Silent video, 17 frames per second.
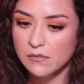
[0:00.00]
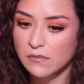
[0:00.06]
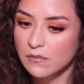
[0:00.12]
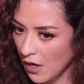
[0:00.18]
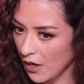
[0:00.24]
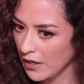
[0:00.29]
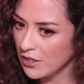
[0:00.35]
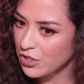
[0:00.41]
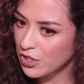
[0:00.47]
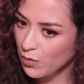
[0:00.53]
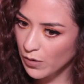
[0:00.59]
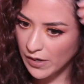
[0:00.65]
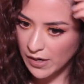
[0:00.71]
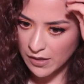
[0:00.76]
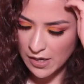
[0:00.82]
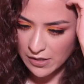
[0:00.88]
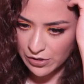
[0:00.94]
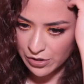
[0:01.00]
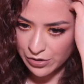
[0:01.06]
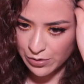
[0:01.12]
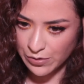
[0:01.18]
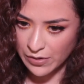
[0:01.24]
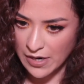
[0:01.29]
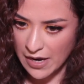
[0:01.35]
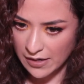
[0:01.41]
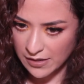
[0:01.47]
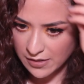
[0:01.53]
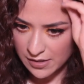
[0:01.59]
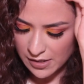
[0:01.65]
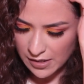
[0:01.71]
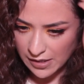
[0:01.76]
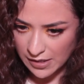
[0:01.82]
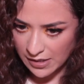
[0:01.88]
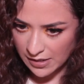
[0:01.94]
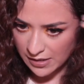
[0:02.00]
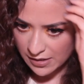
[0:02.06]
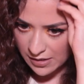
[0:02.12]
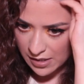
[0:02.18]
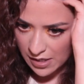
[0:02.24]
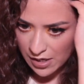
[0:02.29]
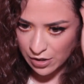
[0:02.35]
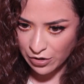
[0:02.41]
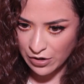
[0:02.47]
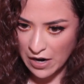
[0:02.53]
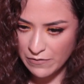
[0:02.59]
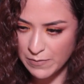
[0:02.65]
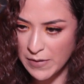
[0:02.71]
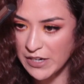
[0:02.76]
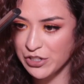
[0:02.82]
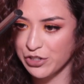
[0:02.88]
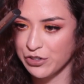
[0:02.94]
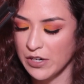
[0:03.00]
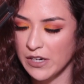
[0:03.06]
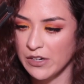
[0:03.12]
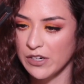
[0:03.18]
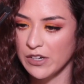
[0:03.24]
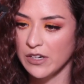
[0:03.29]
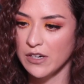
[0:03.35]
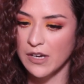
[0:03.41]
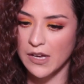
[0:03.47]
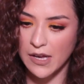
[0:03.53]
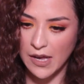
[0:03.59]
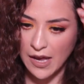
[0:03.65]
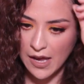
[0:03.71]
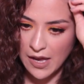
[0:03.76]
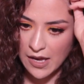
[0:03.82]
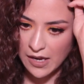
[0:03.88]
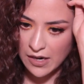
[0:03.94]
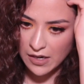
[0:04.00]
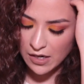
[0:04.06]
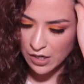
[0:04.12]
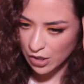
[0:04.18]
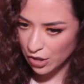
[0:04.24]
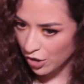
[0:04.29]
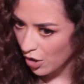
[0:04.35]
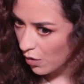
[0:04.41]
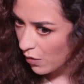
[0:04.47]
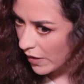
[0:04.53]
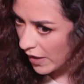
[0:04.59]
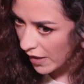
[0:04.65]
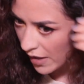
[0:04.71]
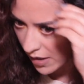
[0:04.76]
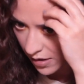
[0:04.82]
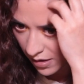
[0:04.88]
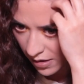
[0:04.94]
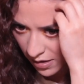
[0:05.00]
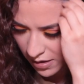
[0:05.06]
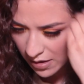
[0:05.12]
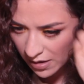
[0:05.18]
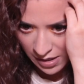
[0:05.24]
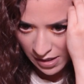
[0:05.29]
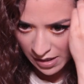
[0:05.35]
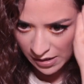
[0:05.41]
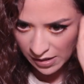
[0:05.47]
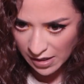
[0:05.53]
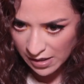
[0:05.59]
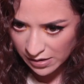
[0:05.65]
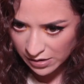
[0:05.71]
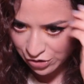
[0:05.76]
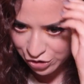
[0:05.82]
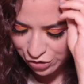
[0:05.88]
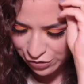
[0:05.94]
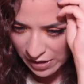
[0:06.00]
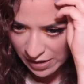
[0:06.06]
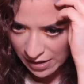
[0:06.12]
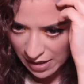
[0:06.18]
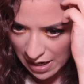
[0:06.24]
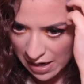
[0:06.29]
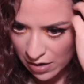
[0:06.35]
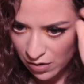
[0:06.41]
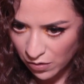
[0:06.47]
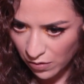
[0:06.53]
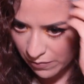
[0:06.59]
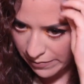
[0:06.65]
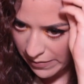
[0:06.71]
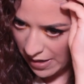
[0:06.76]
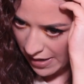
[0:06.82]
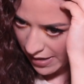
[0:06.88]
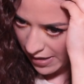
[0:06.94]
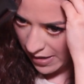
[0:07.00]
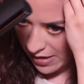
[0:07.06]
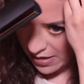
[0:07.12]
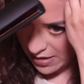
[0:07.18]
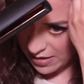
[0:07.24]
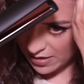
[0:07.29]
Alright, so what I like to do next is grab my straightener and go in and kind of straighten out my